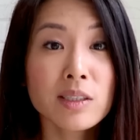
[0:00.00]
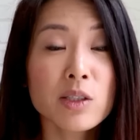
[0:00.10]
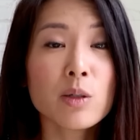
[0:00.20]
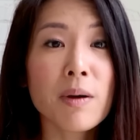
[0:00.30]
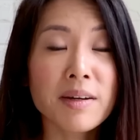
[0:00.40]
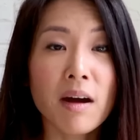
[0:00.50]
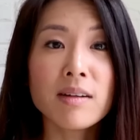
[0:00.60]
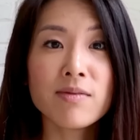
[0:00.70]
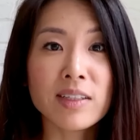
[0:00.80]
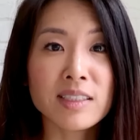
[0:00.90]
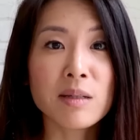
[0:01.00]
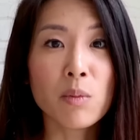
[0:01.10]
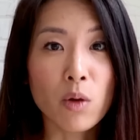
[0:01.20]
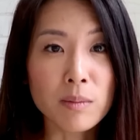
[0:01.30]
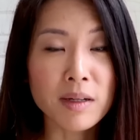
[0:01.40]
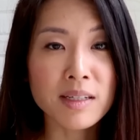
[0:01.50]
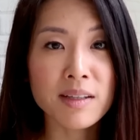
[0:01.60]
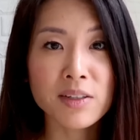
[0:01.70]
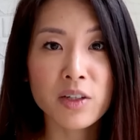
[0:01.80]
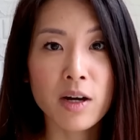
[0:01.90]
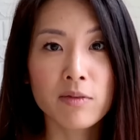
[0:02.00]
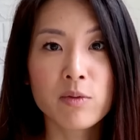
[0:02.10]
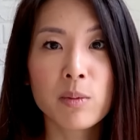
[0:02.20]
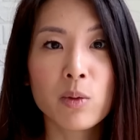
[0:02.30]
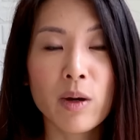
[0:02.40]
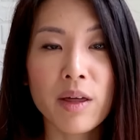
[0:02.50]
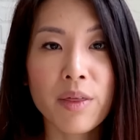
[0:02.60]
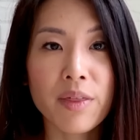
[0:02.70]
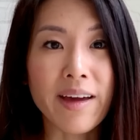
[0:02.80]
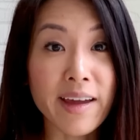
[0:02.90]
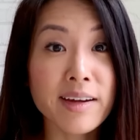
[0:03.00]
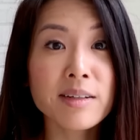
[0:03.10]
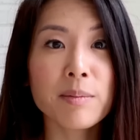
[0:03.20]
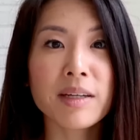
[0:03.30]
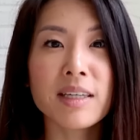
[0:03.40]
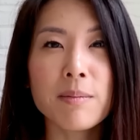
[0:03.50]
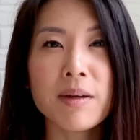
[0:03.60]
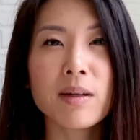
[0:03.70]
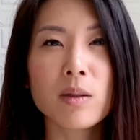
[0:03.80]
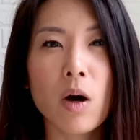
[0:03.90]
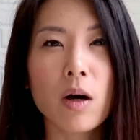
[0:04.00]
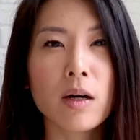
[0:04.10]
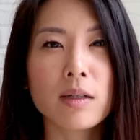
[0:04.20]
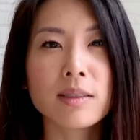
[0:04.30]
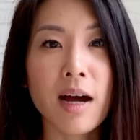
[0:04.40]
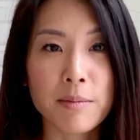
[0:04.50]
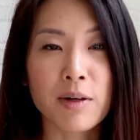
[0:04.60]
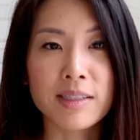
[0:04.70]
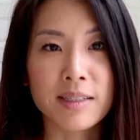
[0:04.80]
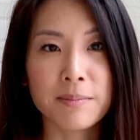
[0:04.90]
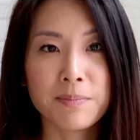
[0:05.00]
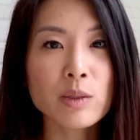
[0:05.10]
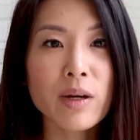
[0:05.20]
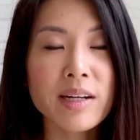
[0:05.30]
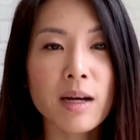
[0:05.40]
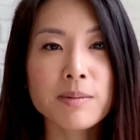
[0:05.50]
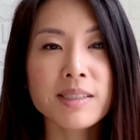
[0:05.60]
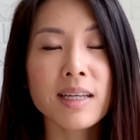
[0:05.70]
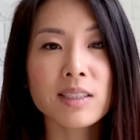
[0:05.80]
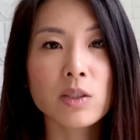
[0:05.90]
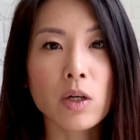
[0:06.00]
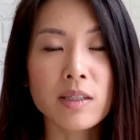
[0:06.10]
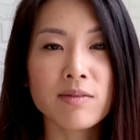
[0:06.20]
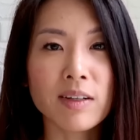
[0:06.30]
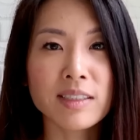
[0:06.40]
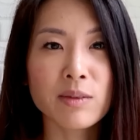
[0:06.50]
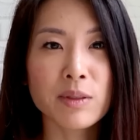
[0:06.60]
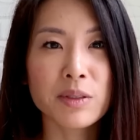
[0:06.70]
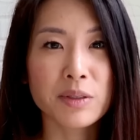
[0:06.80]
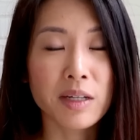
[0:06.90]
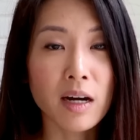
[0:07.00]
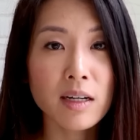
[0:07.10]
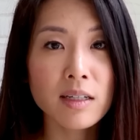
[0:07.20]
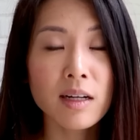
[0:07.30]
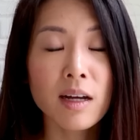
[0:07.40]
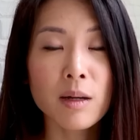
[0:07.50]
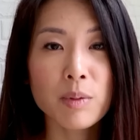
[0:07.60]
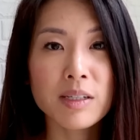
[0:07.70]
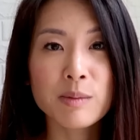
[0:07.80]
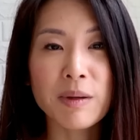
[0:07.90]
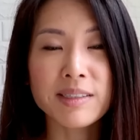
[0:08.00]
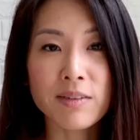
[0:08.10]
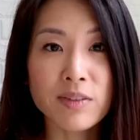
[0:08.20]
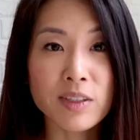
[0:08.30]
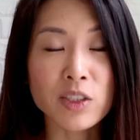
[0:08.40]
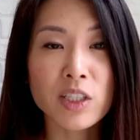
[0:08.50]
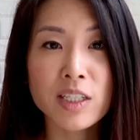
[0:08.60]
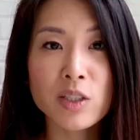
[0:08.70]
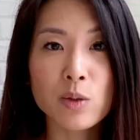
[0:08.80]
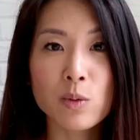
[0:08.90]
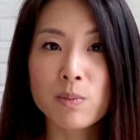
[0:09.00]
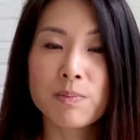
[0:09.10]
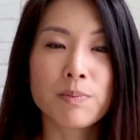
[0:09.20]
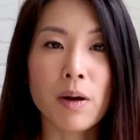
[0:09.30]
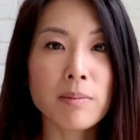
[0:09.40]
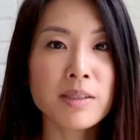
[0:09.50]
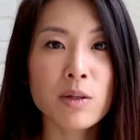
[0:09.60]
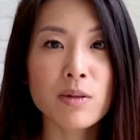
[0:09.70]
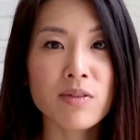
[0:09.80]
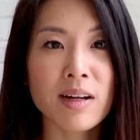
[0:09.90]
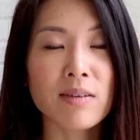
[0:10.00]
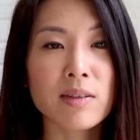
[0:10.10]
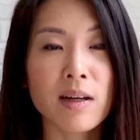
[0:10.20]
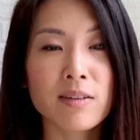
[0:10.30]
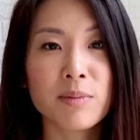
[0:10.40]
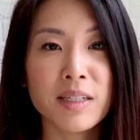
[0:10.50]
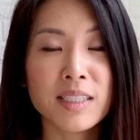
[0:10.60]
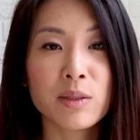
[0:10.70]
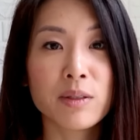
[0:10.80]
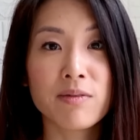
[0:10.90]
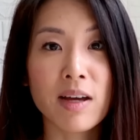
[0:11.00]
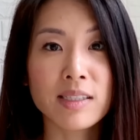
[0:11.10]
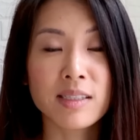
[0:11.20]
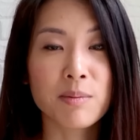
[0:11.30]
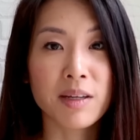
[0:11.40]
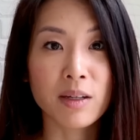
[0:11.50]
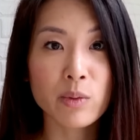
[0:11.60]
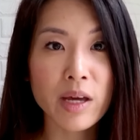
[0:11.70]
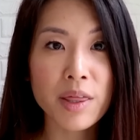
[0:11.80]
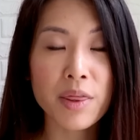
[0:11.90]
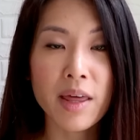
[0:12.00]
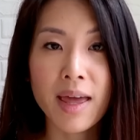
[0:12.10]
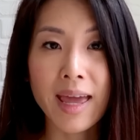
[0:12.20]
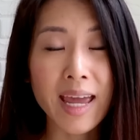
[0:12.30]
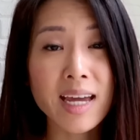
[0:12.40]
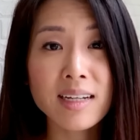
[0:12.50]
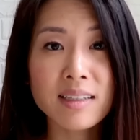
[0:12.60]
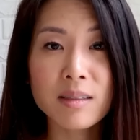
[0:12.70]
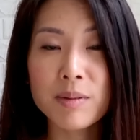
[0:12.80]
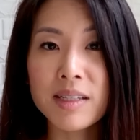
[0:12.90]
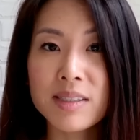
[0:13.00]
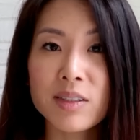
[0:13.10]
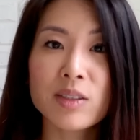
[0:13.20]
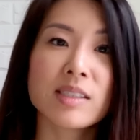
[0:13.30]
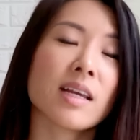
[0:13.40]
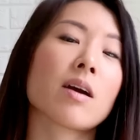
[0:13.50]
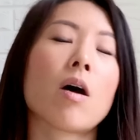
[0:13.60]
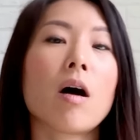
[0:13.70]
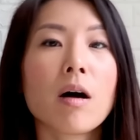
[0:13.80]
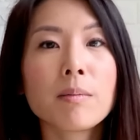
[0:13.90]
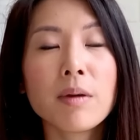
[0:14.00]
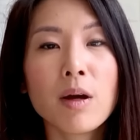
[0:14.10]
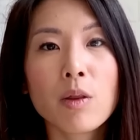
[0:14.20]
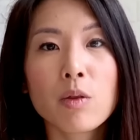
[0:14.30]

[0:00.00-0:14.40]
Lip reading: you can do by not investing more money than you're comfortable with and by keeping a long time horizon. That's why it helps to get started investing when you're young, because by definition, you probably don't even have a lot of money to invest to begin with. And it'll be easier to stay calm